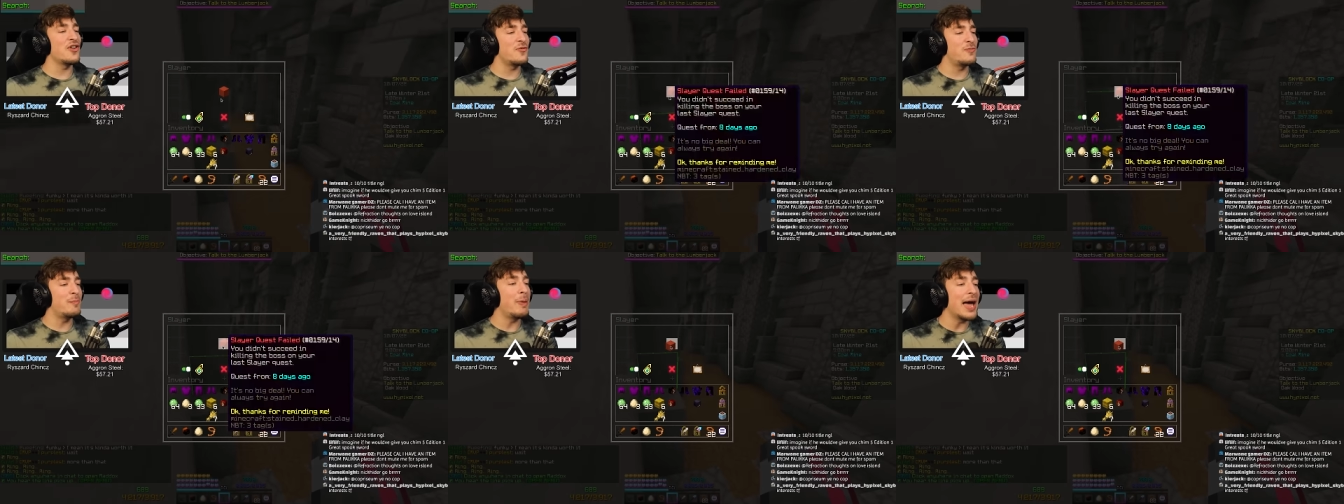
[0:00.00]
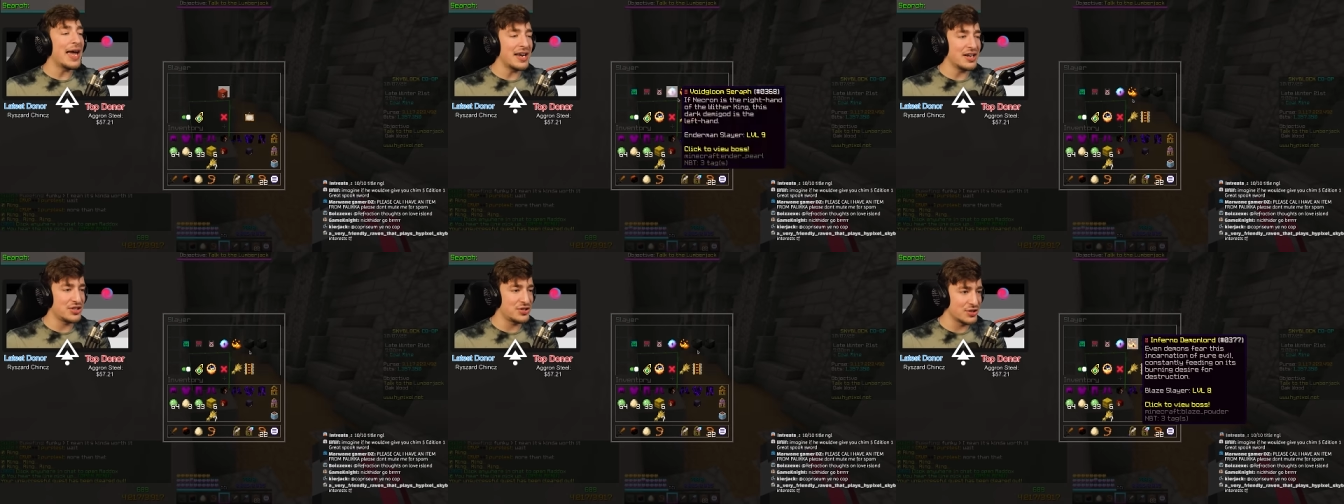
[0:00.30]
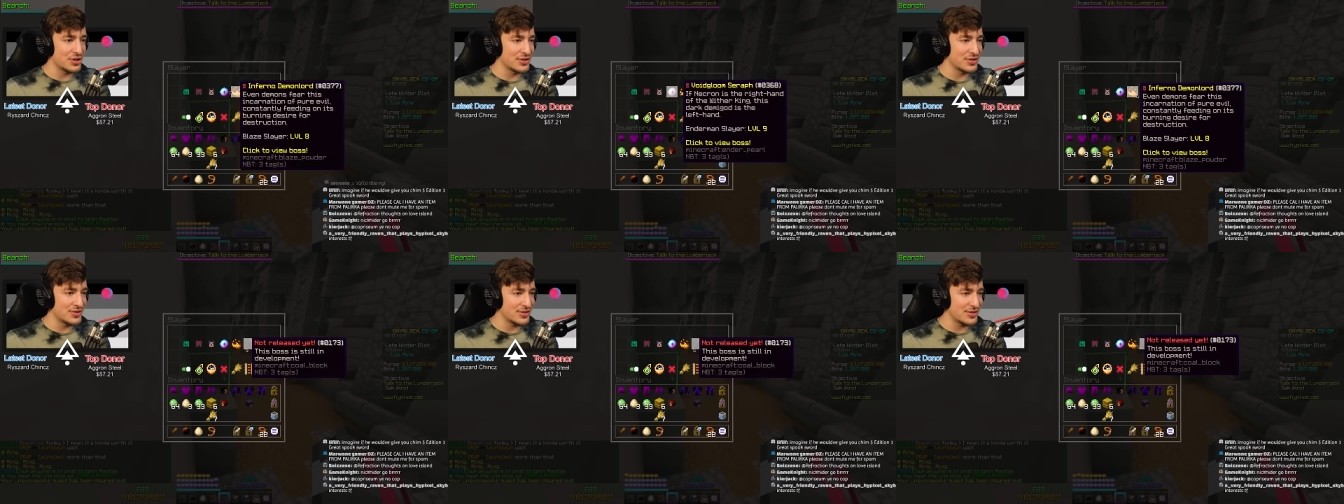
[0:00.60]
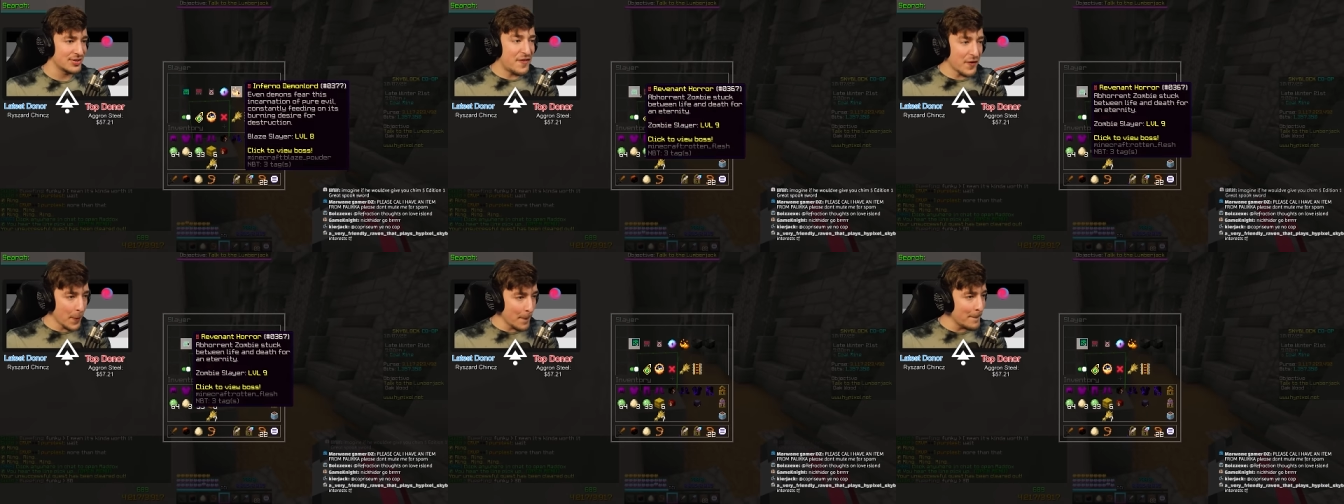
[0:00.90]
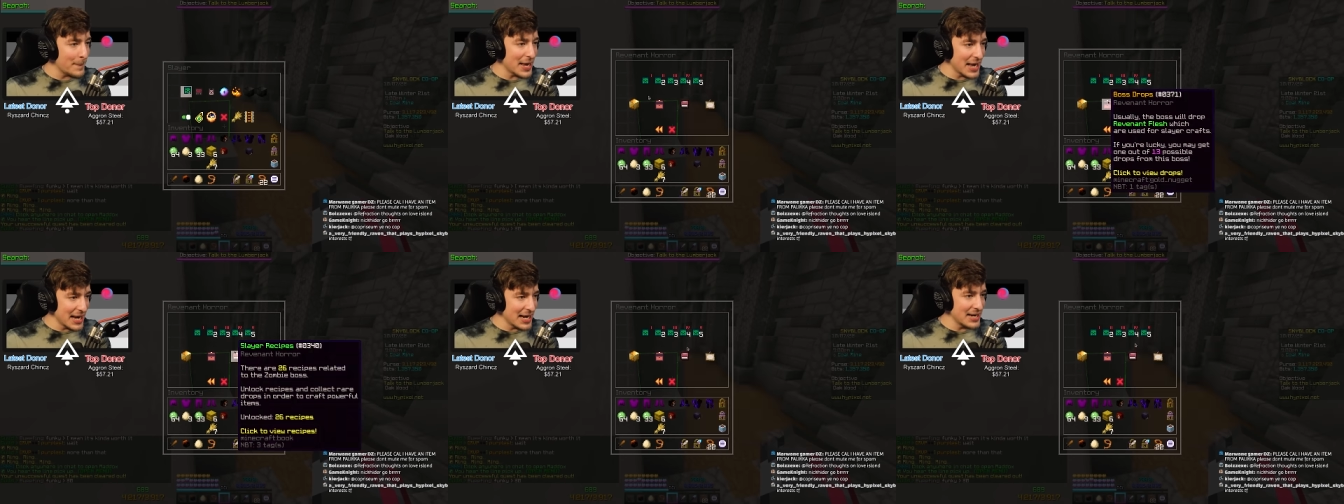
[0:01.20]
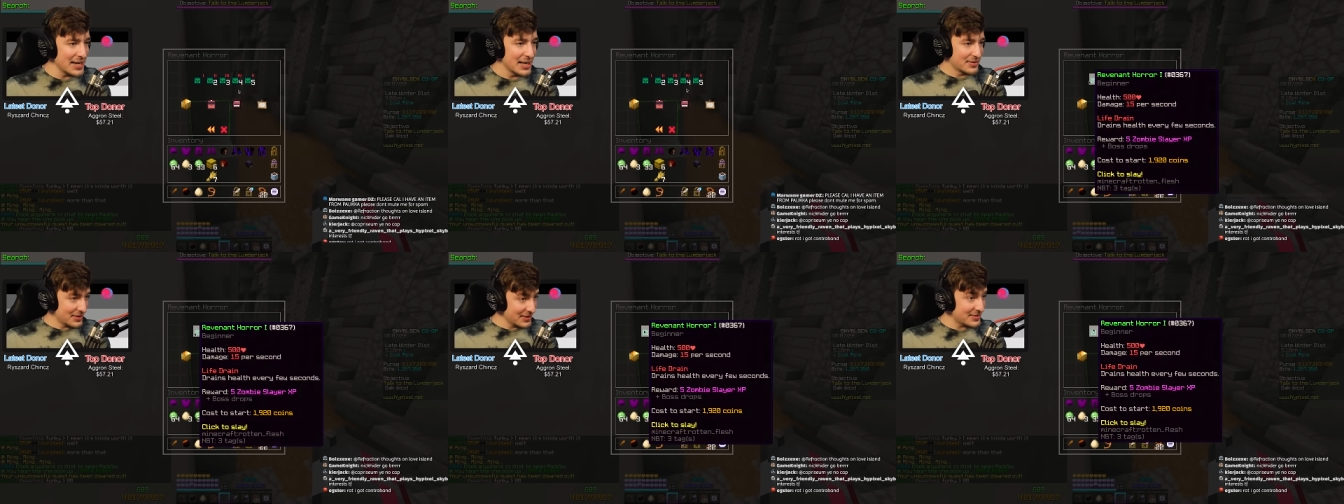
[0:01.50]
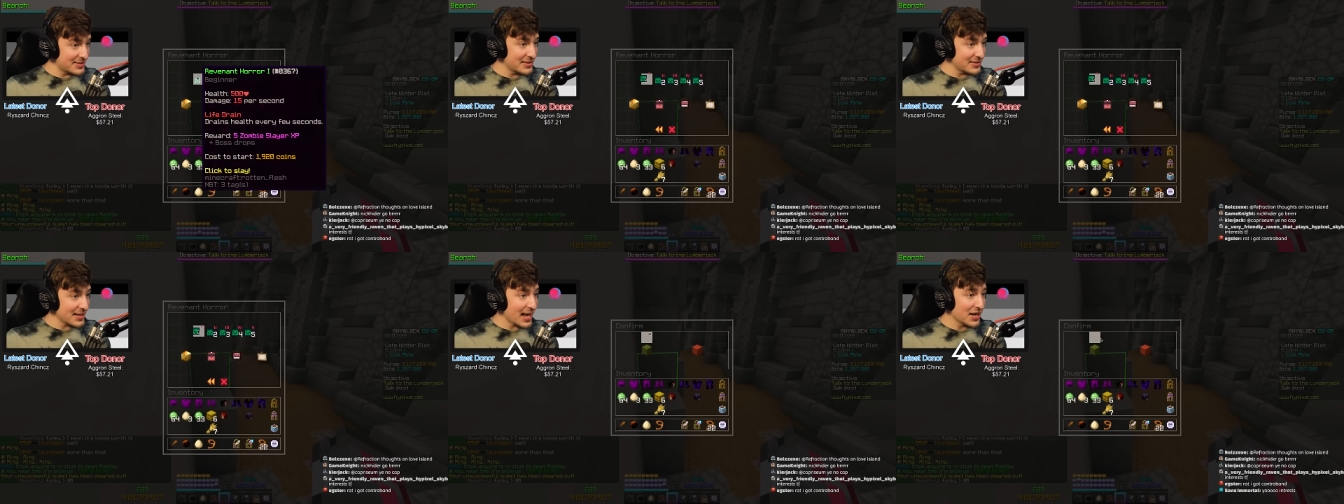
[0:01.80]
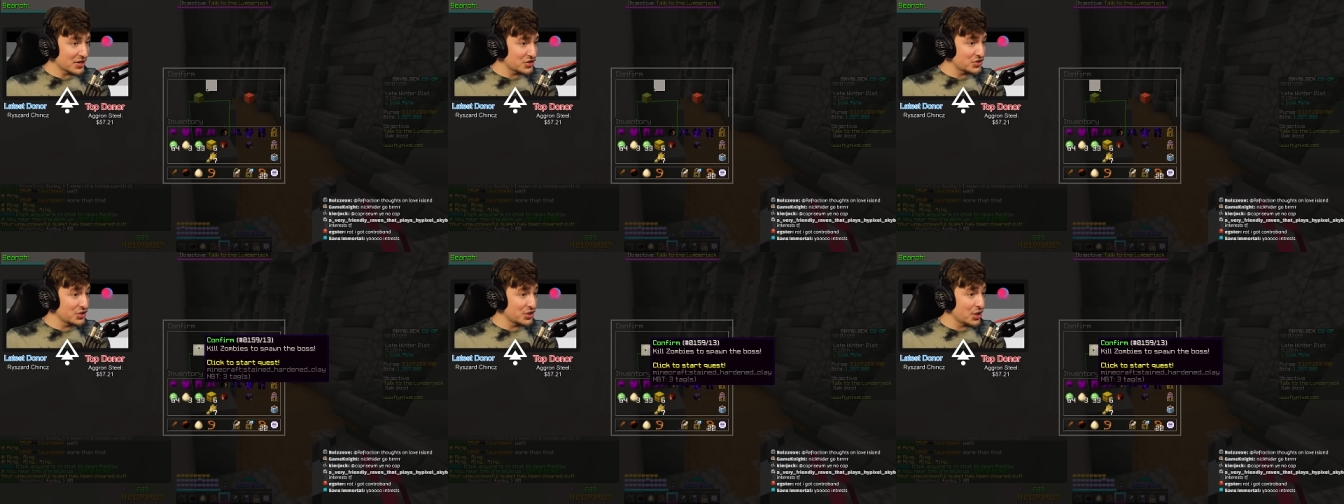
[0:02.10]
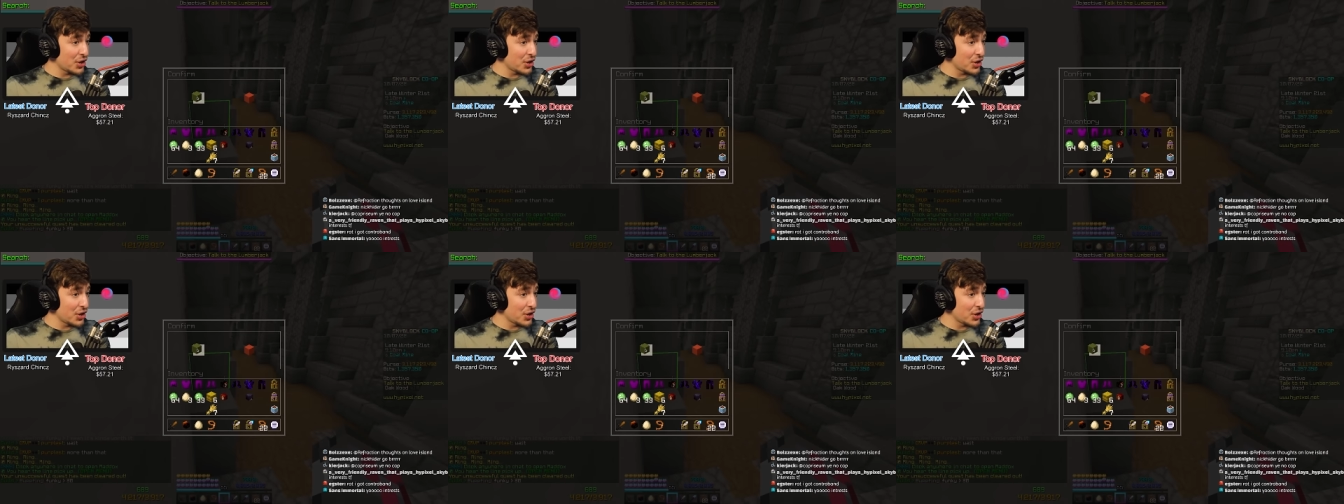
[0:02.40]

of patience. For me, this is actually